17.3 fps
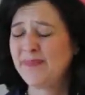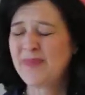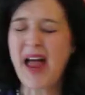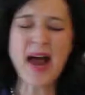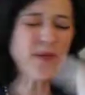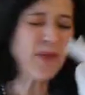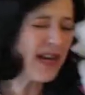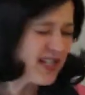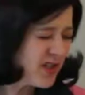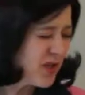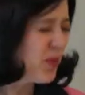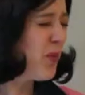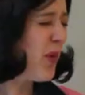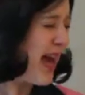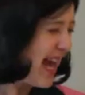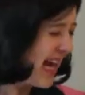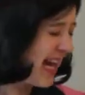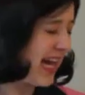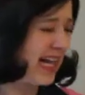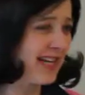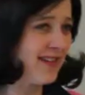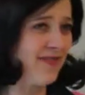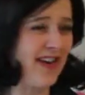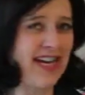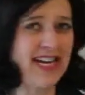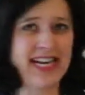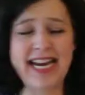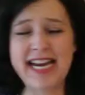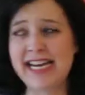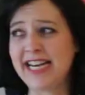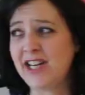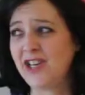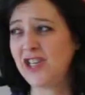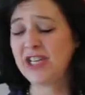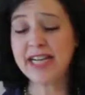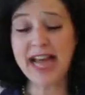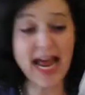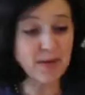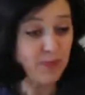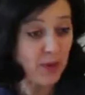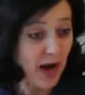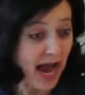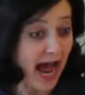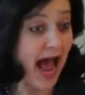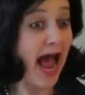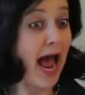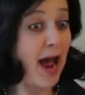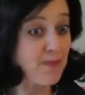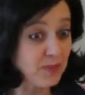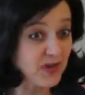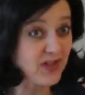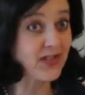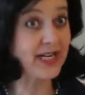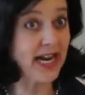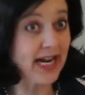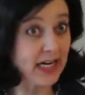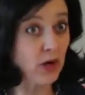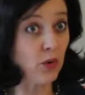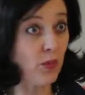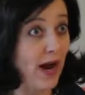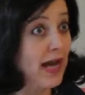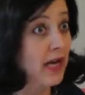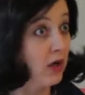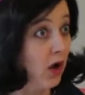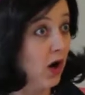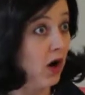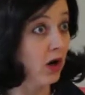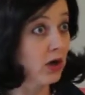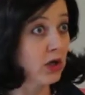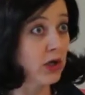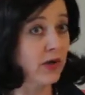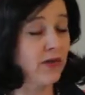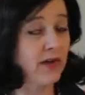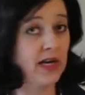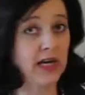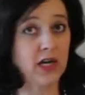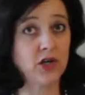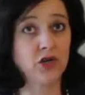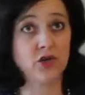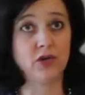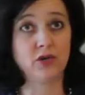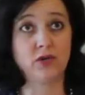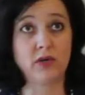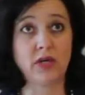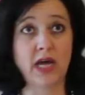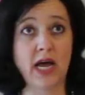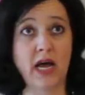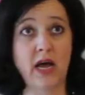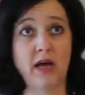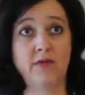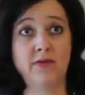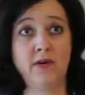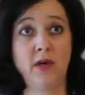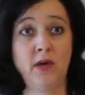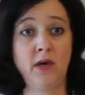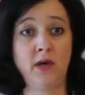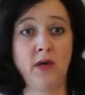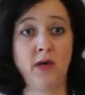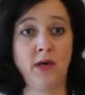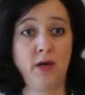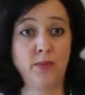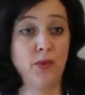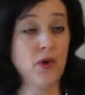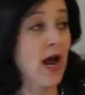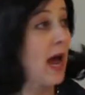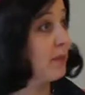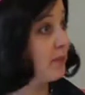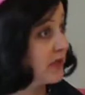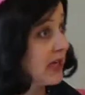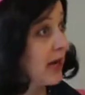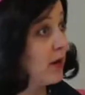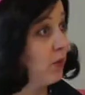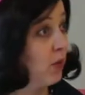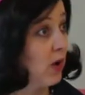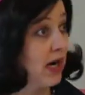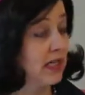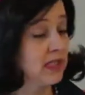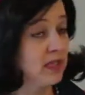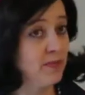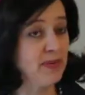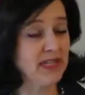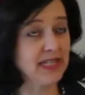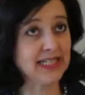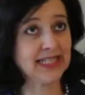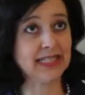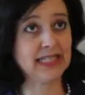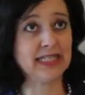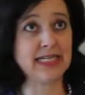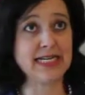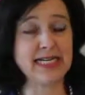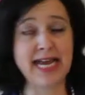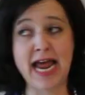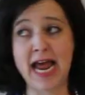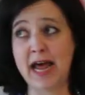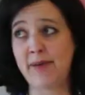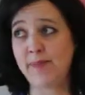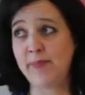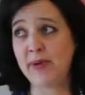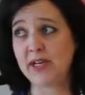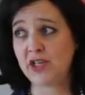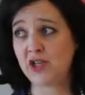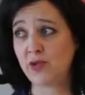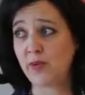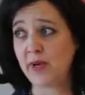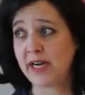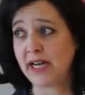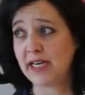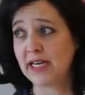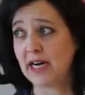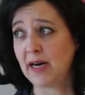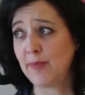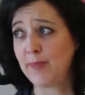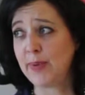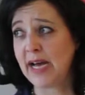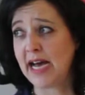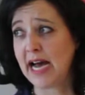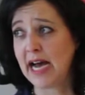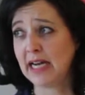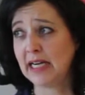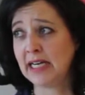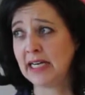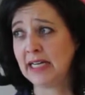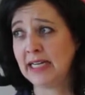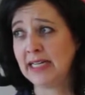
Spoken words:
I went away on vacation and perhaps stayed away longer than I should have. Perhaps I was a bit snappish when I got back.